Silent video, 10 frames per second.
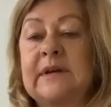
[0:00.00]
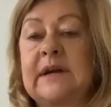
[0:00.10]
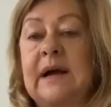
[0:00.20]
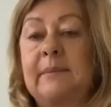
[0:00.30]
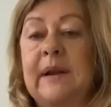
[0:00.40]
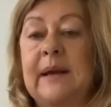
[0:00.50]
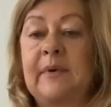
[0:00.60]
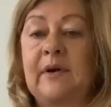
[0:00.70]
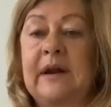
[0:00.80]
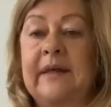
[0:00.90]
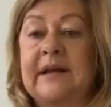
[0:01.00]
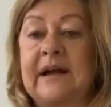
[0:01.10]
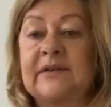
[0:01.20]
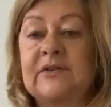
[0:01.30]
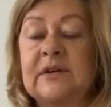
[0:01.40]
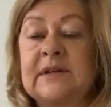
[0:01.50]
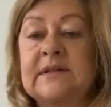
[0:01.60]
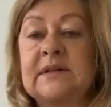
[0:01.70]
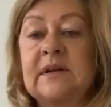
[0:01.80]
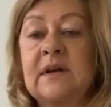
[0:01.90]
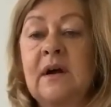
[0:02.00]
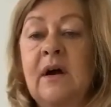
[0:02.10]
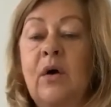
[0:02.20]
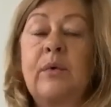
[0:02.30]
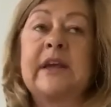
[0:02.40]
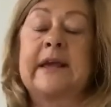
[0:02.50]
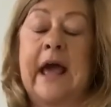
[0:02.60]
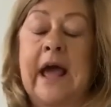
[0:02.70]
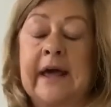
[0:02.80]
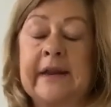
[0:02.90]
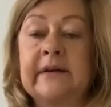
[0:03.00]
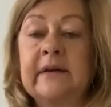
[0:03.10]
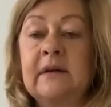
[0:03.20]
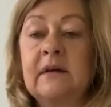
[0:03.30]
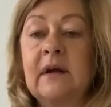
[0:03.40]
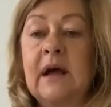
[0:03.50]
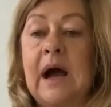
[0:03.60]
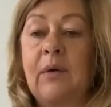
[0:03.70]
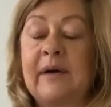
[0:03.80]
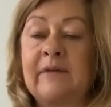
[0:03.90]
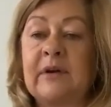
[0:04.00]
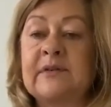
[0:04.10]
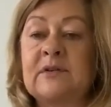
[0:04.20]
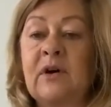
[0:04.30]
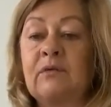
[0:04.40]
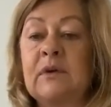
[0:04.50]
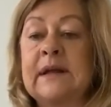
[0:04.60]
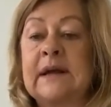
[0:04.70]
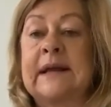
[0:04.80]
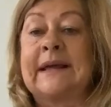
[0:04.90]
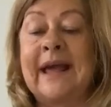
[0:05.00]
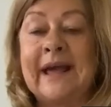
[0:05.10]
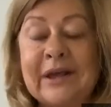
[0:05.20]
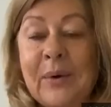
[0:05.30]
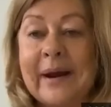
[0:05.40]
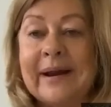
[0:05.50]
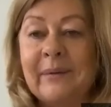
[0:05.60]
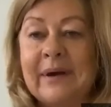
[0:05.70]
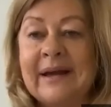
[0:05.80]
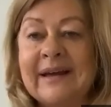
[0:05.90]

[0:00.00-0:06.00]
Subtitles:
You can't blame it on other countries. Or you can. However, it's not really going to get you anywhere.